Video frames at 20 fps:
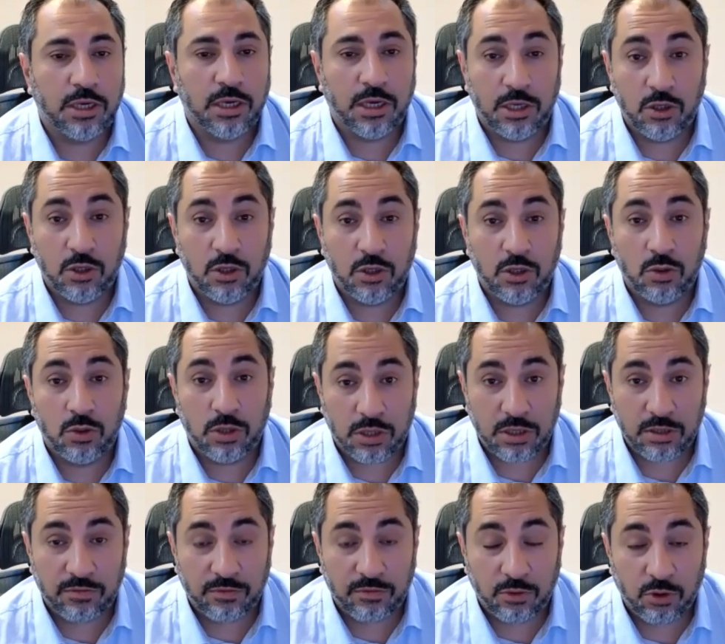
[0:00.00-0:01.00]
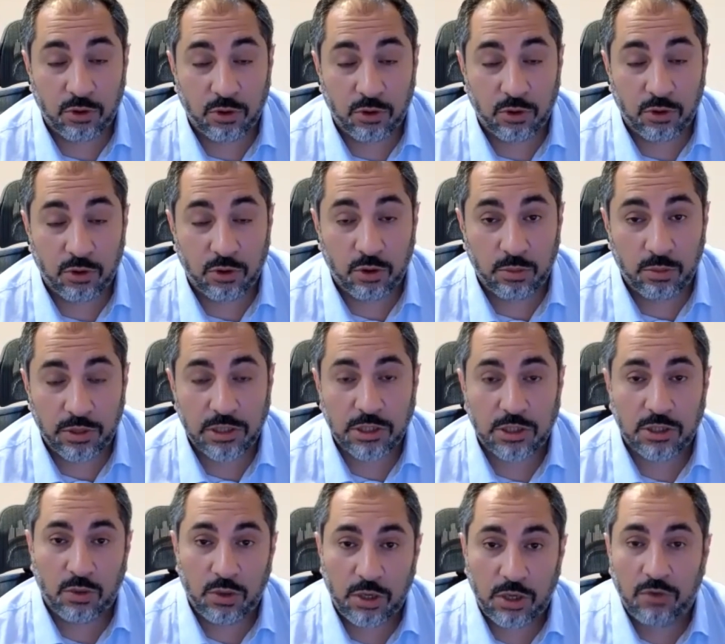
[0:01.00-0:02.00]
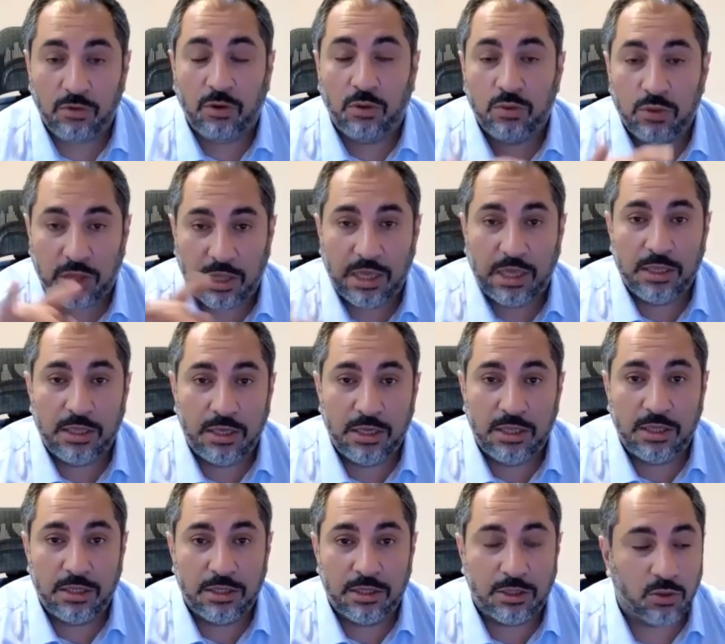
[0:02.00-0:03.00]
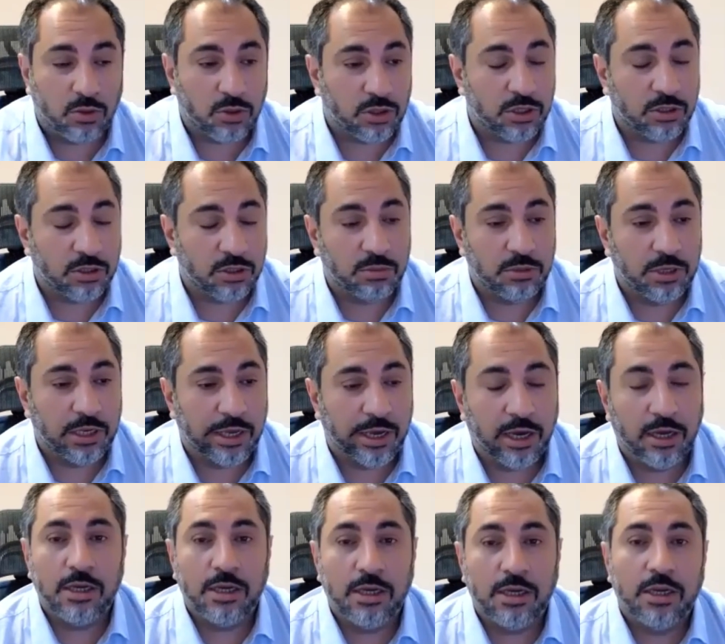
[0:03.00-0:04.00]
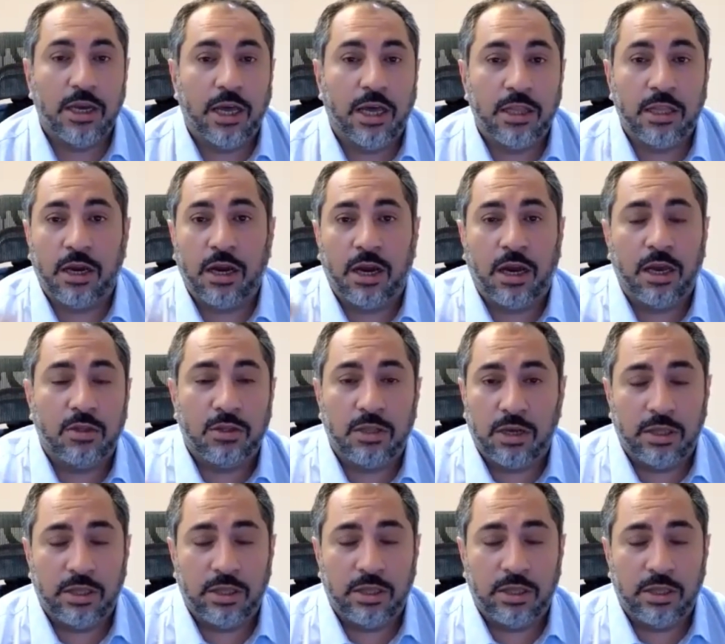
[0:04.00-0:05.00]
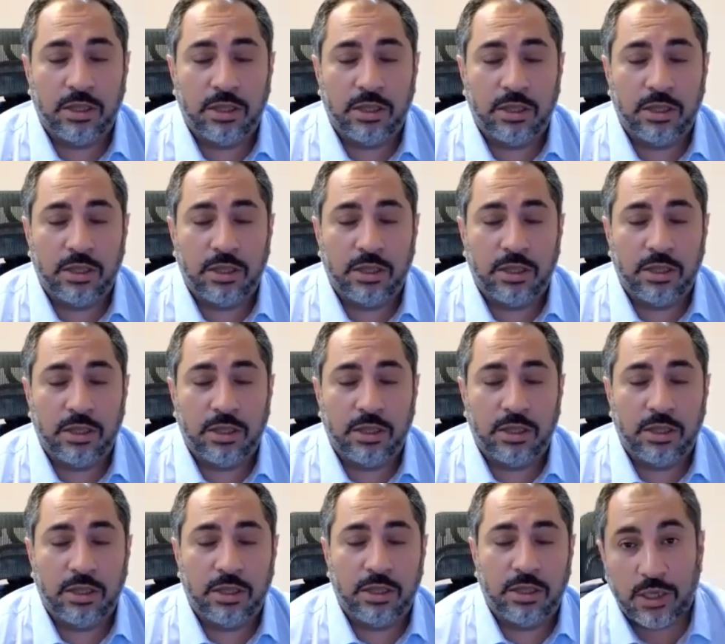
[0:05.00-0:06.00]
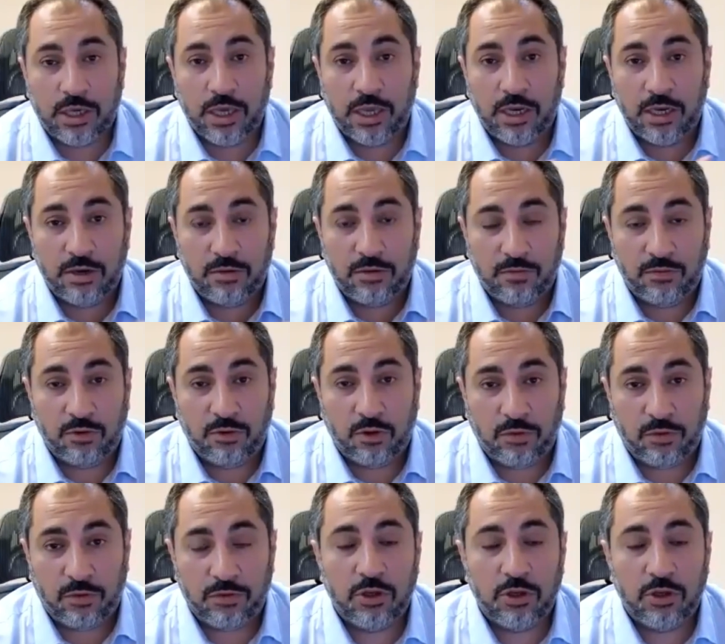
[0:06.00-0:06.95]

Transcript: Can you confirm this? So he wrote that in the social media, and the guy on the other, all this, I don't want to get involved.